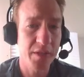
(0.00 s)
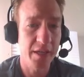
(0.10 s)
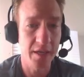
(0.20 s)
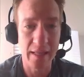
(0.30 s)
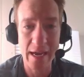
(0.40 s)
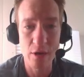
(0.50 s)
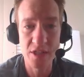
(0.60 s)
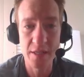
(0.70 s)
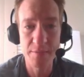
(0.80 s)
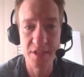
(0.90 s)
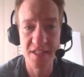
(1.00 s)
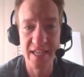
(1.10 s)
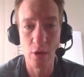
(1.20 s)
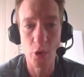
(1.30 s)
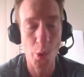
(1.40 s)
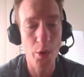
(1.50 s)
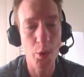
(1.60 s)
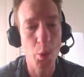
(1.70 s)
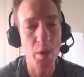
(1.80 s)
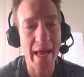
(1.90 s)
It allows them to sell
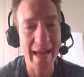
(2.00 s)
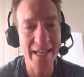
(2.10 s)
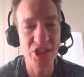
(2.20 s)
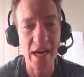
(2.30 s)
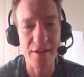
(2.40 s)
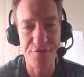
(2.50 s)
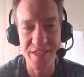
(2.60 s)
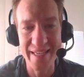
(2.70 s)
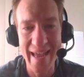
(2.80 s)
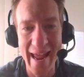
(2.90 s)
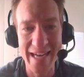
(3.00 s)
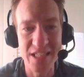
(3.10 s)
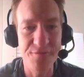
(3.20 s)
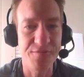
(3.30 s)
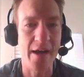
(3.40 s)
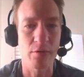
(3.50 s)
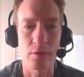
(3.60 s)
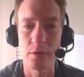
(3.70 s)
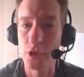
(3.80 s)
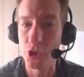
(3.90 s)
quote-unquote HIV
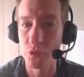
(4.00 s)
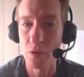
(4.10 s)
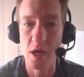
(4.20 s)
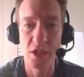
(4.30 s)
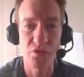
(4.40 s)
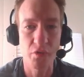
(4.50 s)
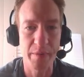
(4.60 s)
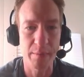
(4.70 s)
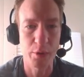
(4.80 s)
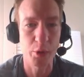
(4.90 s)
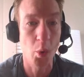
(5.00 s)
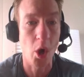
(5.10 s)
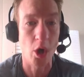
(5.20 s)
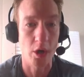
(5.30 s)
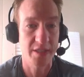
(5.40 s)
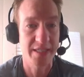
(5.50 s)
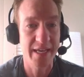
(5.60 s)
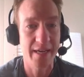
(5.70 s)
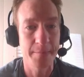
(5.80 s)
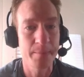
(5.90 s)
antiviral drugs for people who aren't
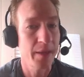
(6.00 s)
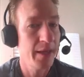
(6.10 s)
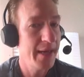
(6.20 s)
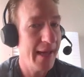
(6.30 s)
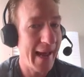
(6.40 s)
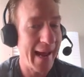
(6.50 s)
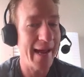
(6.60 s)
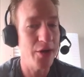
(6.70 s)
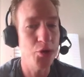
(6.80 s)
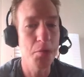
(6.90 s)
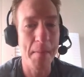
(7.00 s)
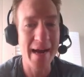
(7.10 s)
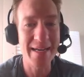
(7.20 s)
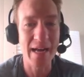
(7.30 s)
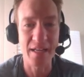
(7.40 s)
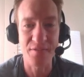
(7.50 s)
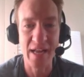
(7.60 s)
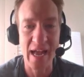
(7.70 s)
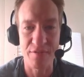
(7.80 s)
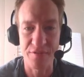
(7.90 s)
sick and who might not
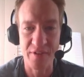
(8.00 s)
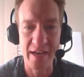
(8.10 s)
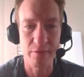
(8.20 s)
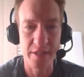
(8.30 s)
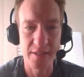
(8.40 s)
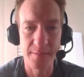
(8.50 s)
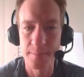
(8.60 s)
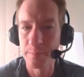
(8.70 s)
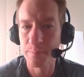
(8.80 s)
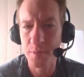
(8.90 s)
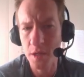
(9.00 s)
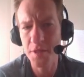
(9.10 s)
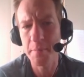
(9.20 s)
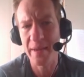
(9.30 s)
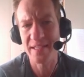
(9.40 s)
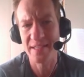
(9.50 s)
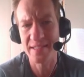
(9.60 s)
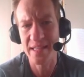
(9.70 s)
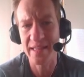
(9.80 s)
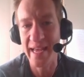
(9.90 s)
even have the virus, on the
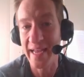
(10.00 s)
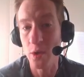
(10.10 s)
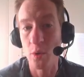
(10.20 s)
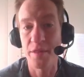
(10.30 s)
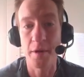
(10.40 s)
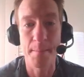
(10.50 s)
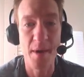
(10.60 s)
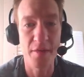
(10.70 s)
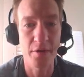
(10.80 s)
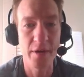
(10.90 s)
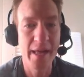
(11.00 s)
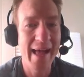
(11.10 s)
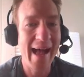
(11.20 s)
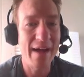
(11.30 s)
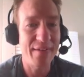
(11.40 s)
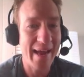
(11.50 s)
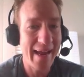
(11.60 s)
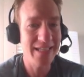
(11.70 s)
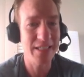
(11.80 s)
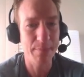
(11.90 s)
basis that they or their mother have
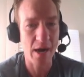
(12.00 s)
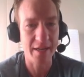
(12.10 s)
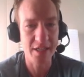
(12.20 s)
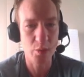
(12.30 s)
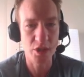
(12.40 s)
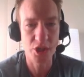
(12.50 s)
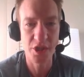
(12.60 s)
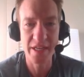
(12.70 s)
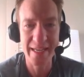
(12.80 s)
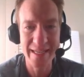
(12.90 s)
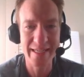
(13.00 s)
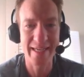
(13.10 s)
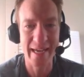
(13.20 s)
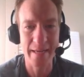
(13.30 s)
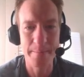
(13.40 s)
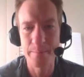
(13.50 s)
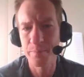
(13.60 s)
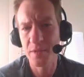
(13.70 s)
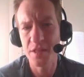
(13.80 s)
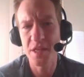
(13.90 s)
antibodies which could indicate
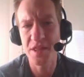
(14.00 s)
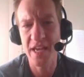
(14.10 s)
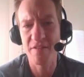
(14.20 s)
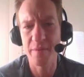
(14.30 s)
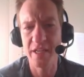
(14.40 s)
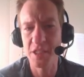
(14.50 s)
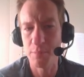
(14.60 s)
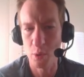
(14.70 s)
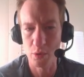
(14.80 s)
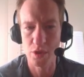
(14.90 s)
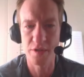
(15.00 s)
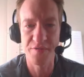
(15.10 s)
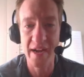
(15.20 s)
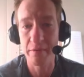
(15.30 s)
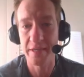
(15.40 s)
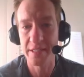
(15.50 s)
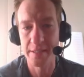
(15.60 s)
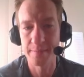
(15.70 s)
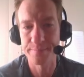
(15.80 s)
that they have been exposed to the virus.